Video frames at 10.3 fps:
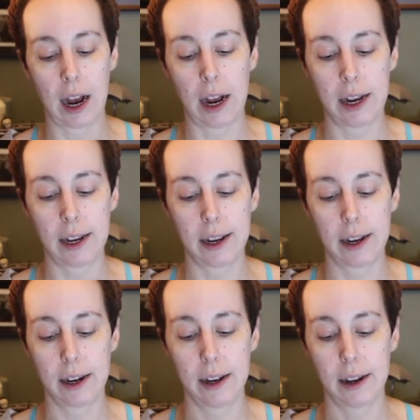
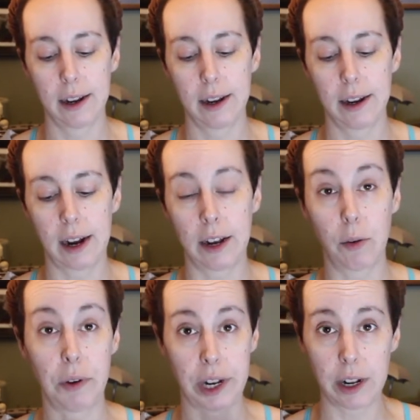I
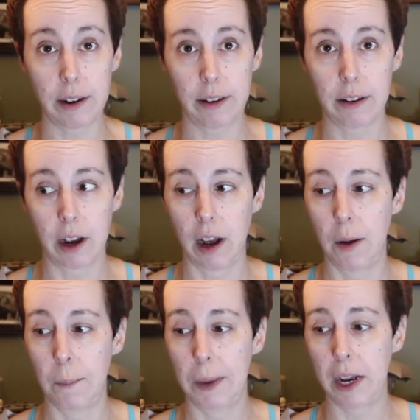don't need it
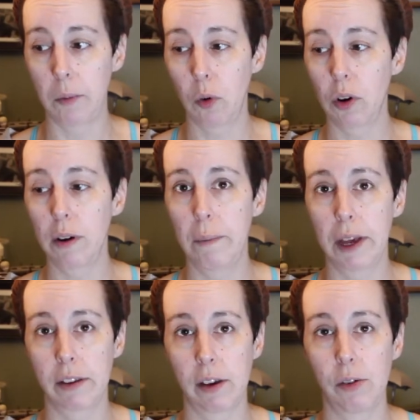anymore
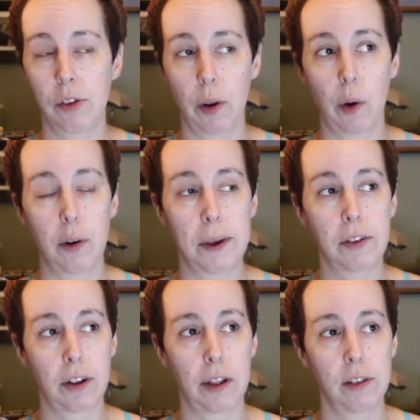because I use an
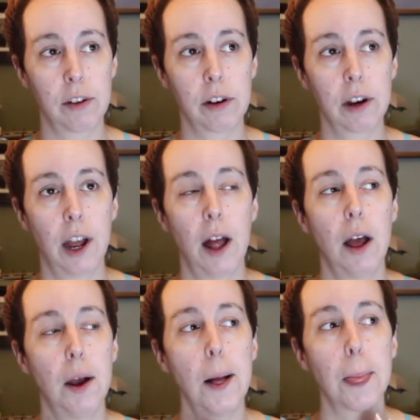oil-based cleanser.
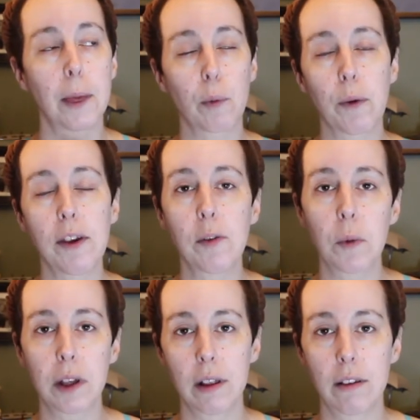The
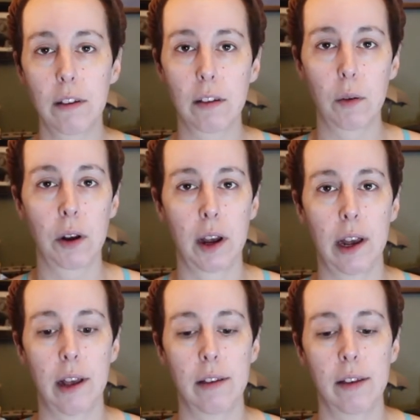reason why this is so
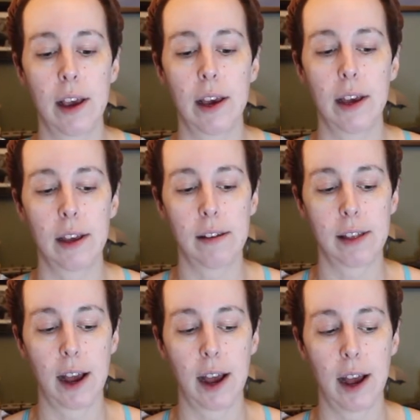nice
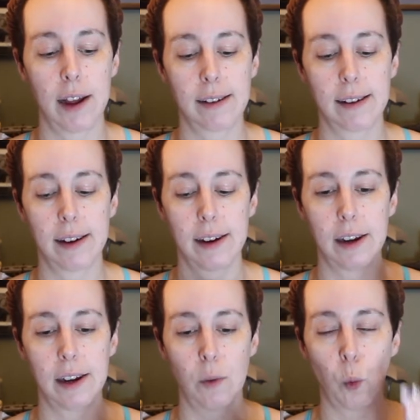is that
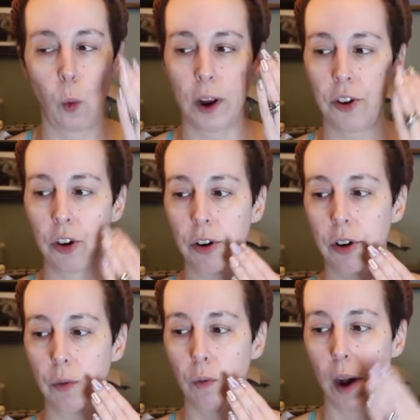when
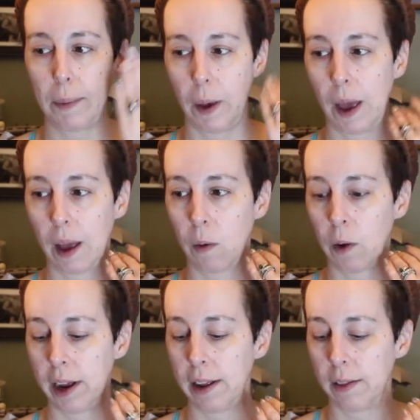you're rubbing,
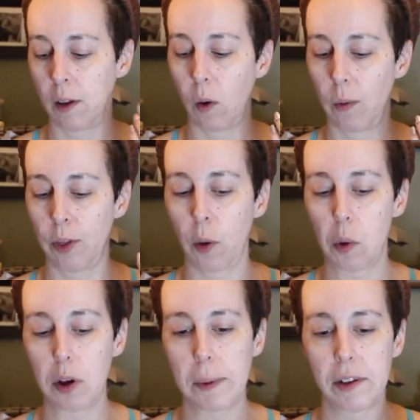right, the
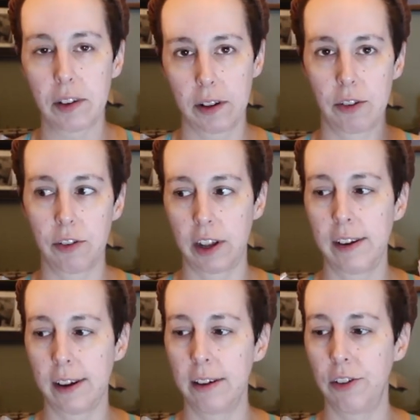oil-based cleansers,
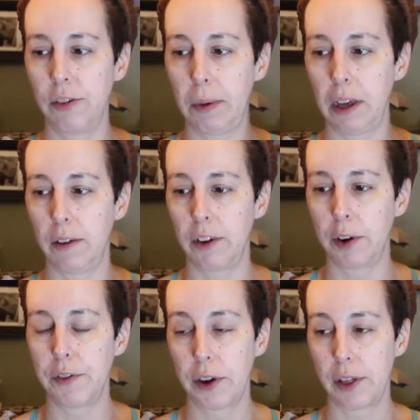they tend to be
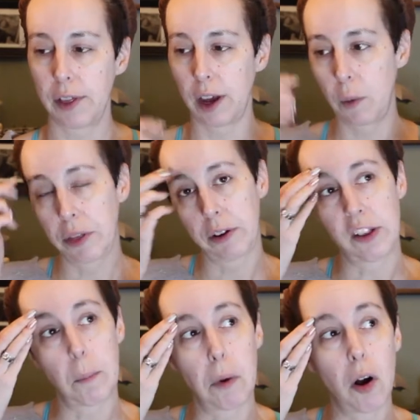very, very thick, whether
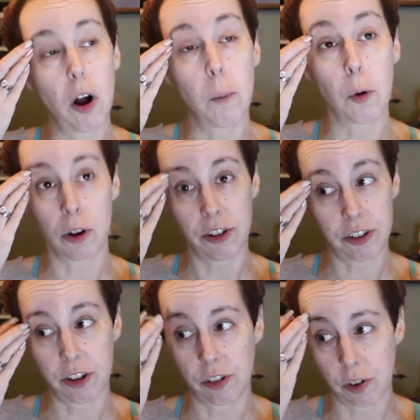it's a balm or
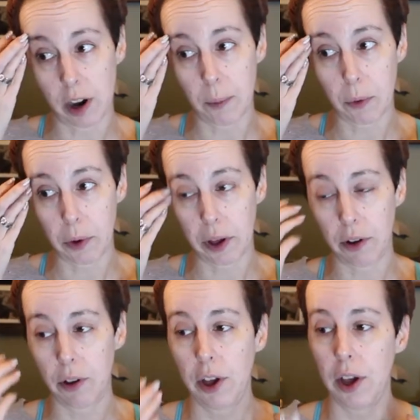just a straight-up
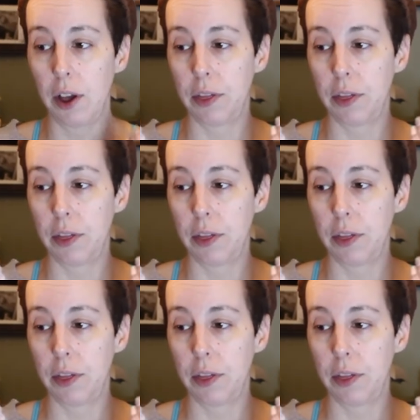oil.